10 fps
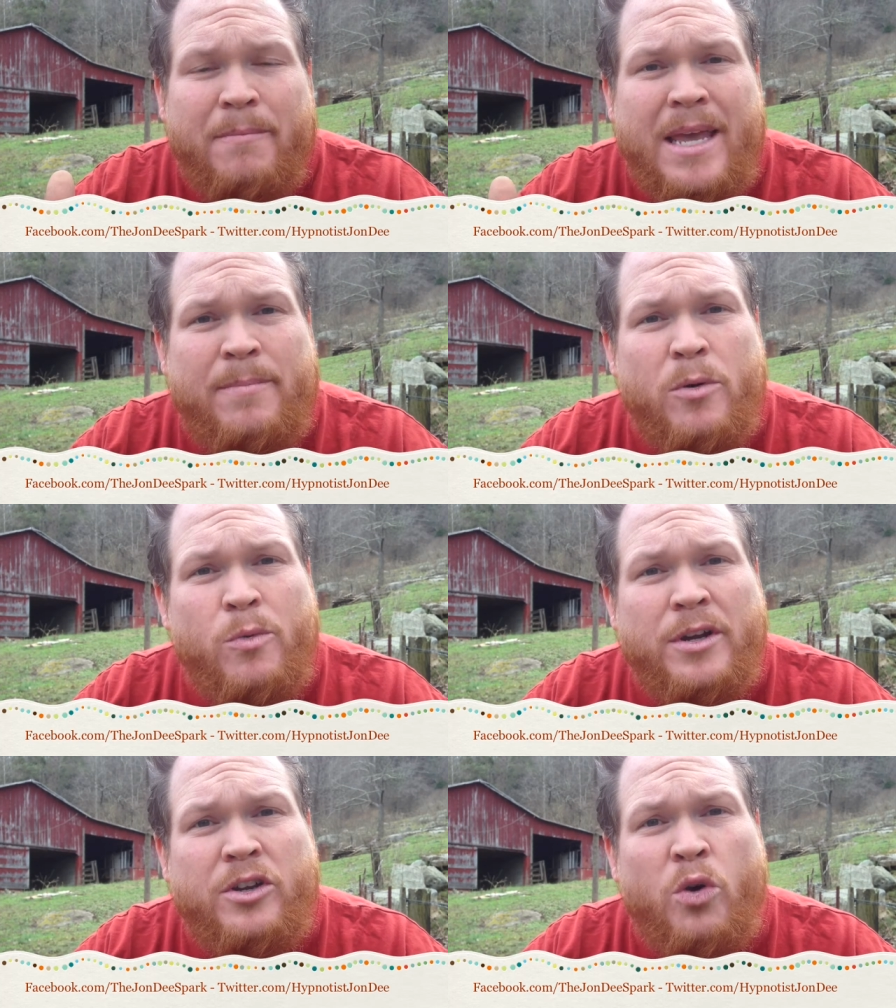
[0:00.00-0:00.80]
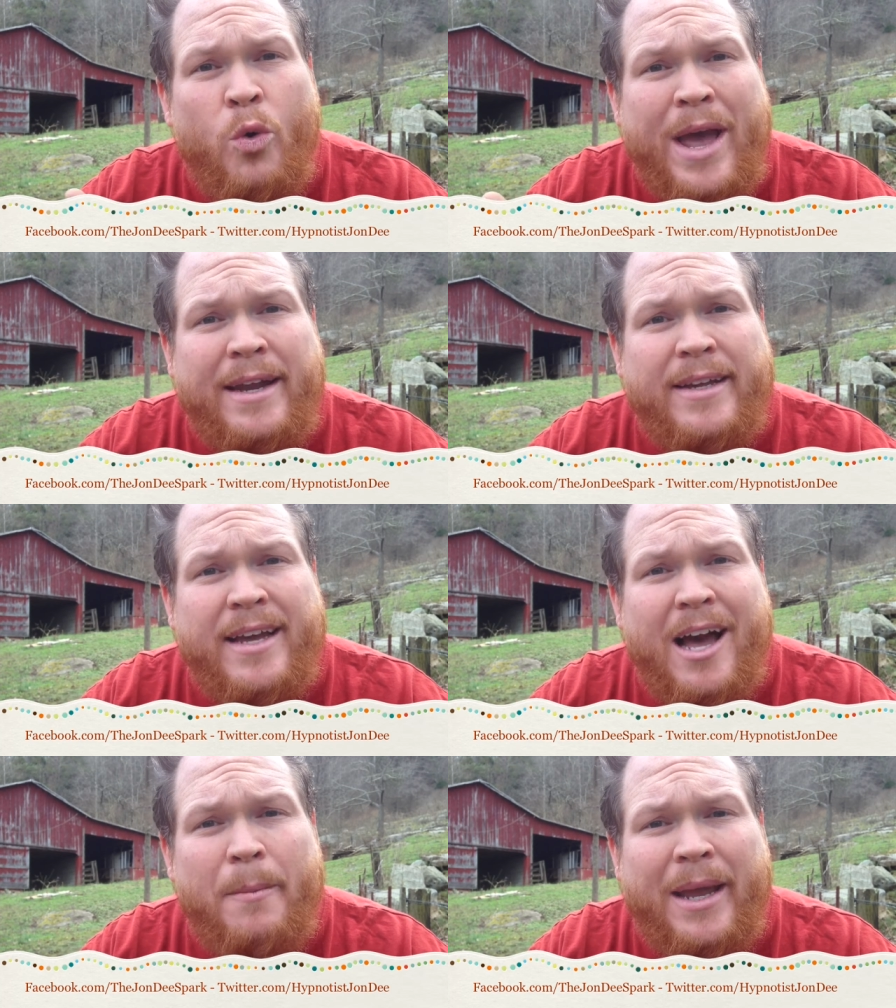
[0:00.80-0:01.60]
people would quit
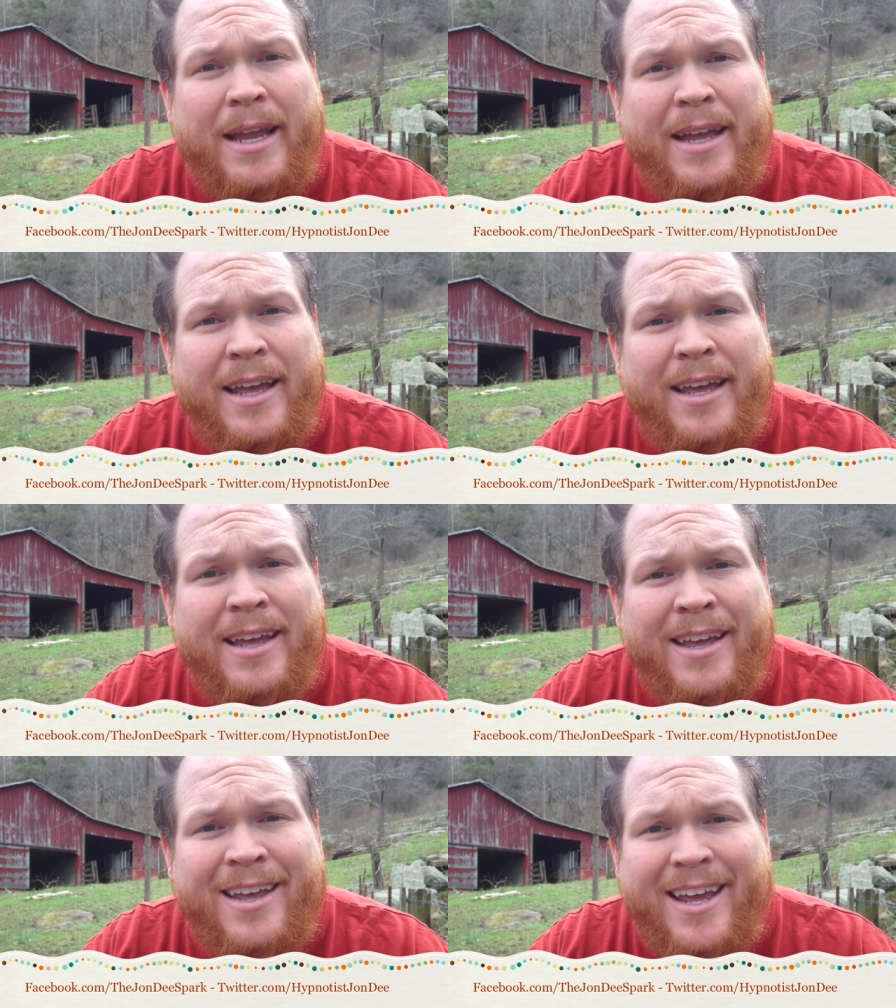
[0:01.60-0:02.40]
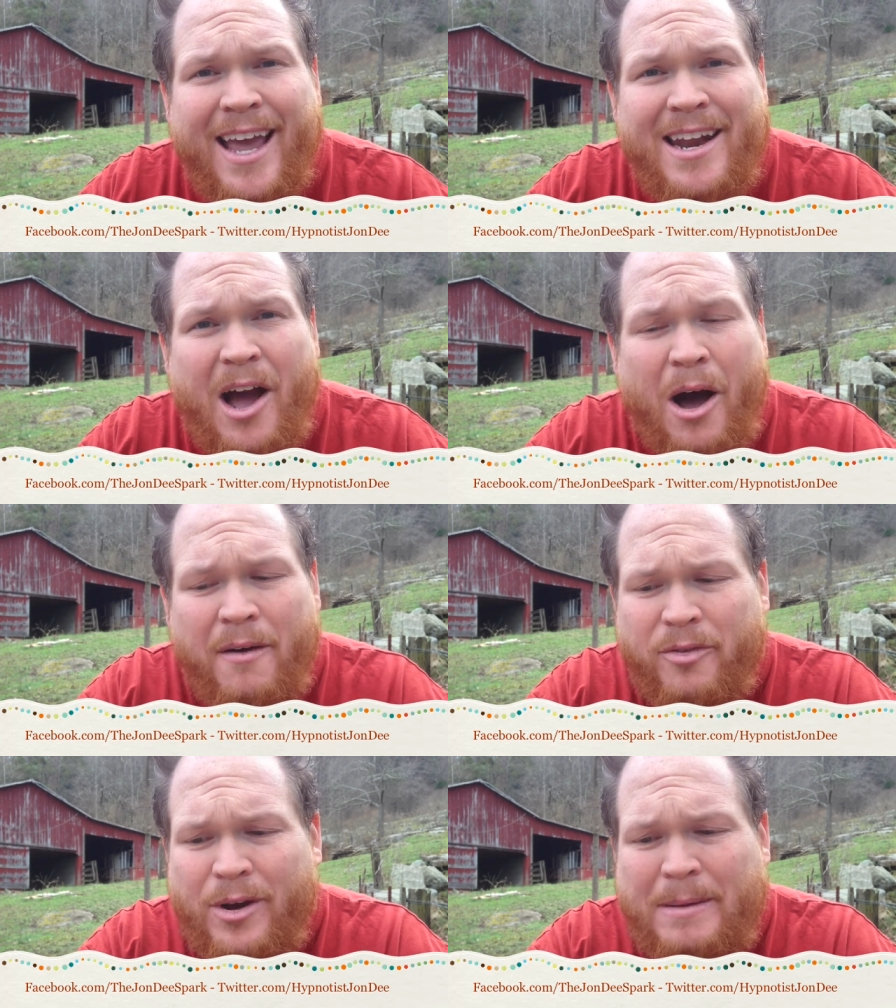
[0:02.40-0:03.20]
coming and
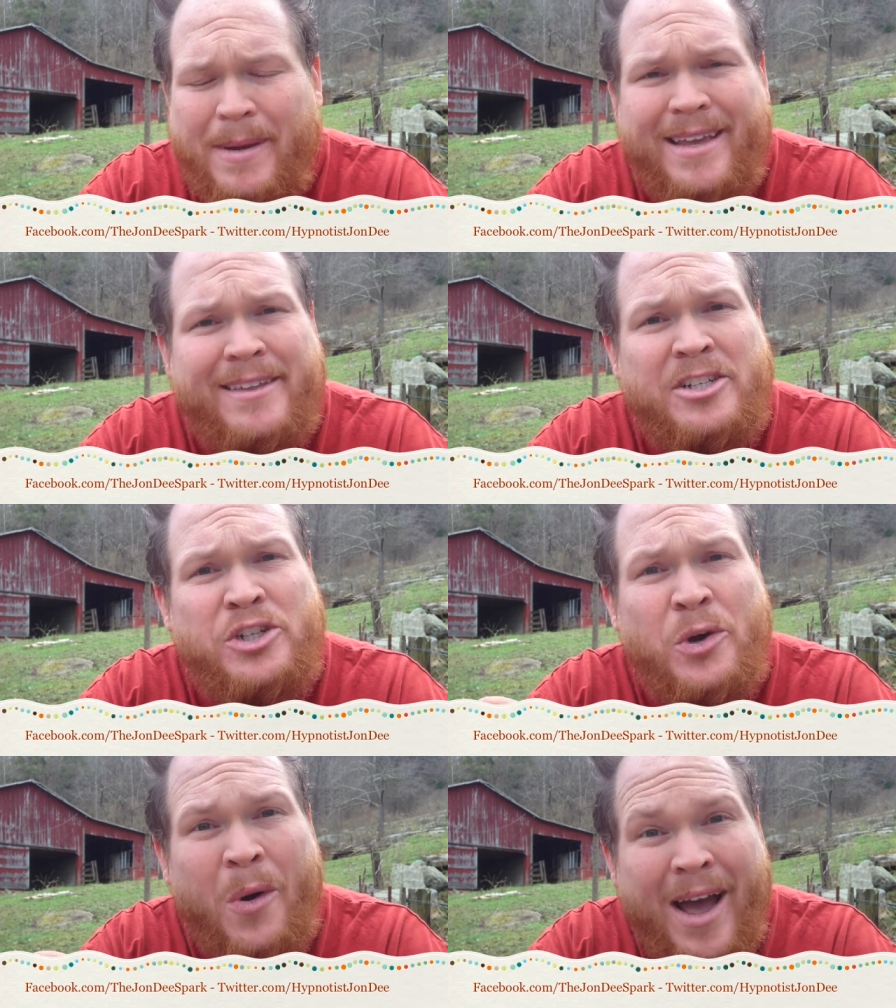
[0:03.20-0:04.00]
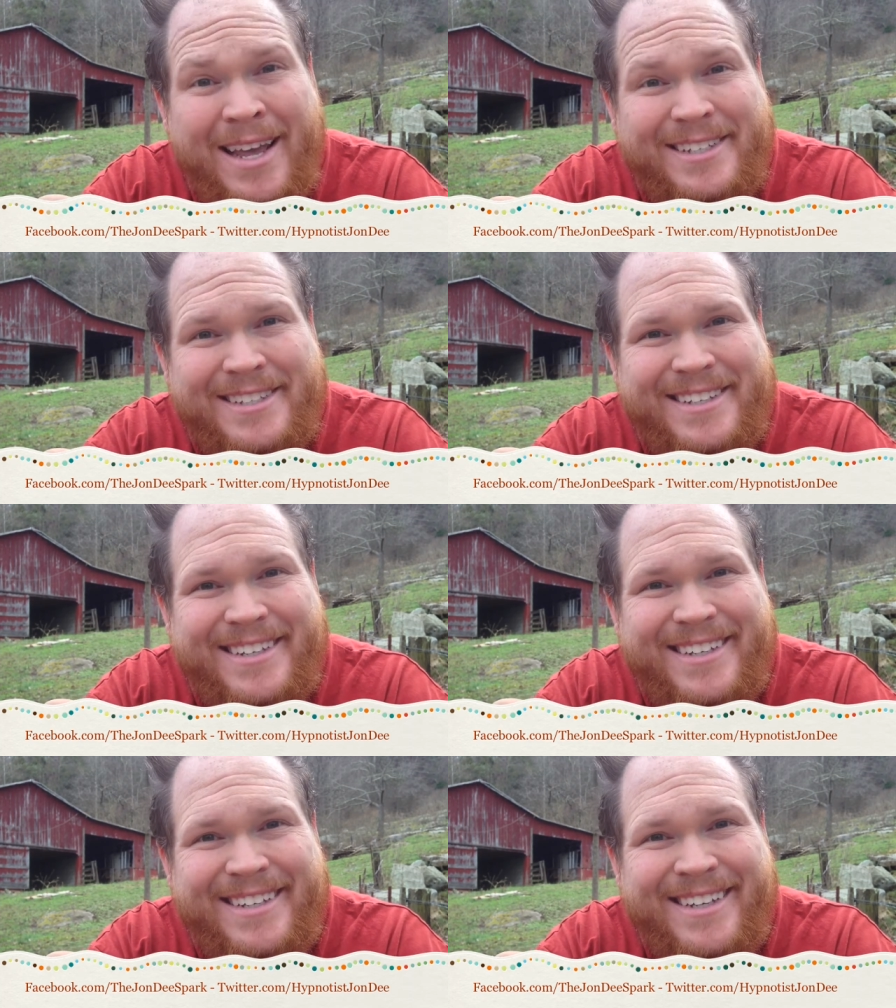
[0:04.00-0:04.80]
offering me the choice
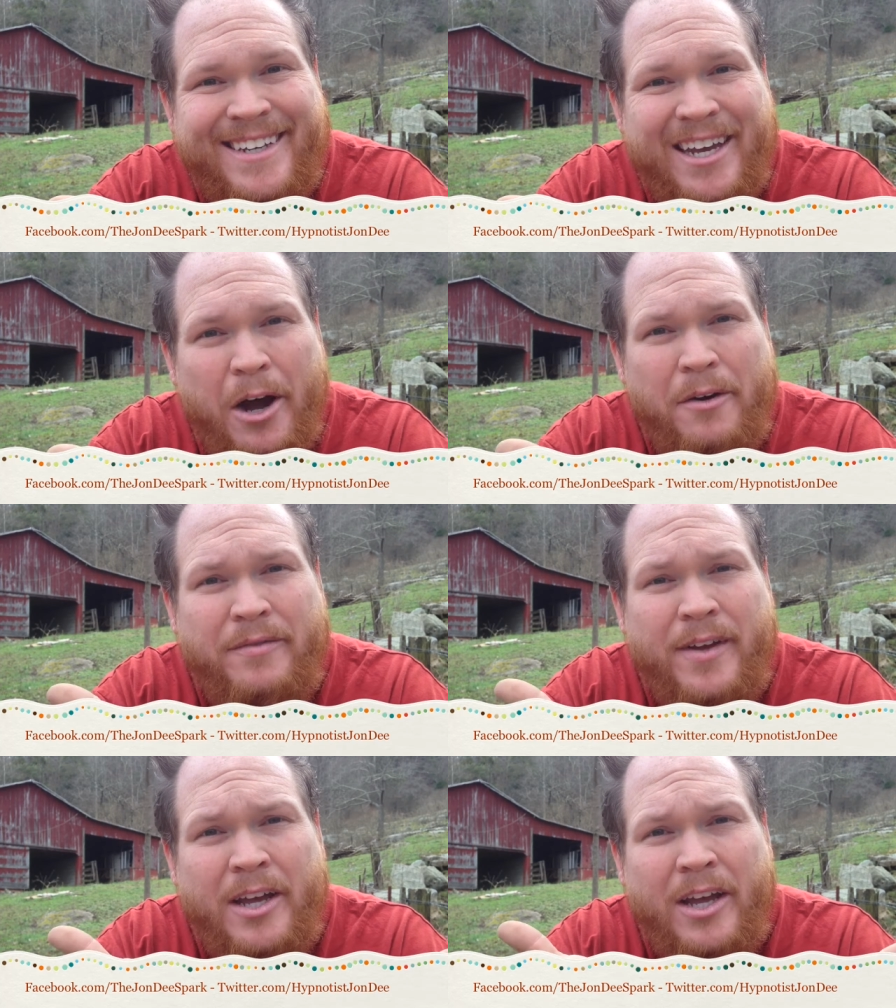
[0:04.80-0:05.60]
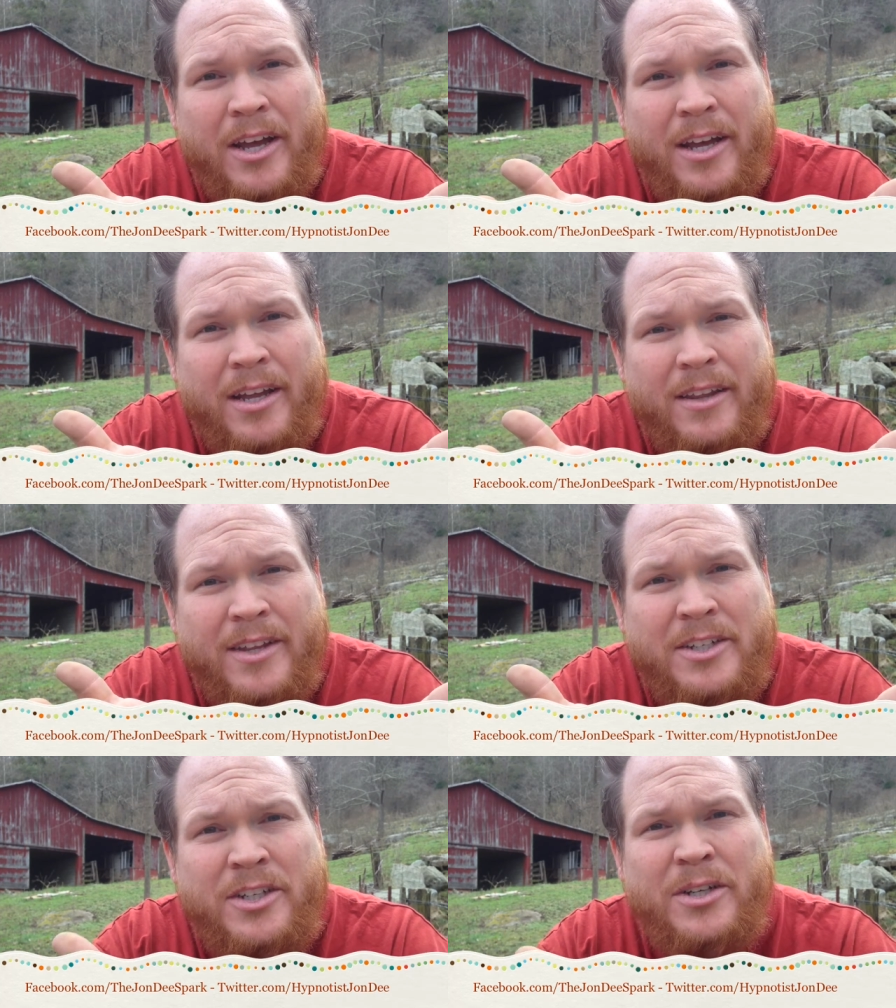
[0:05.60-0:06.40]
of
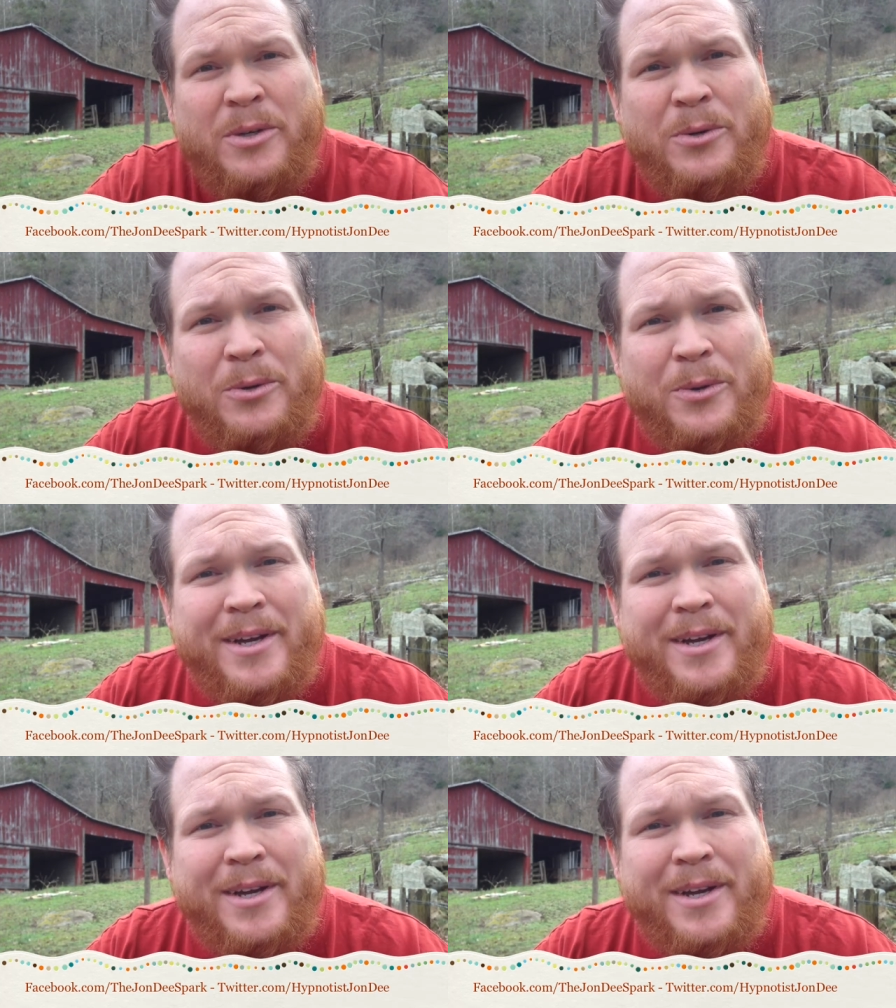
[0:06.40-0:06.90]
the two.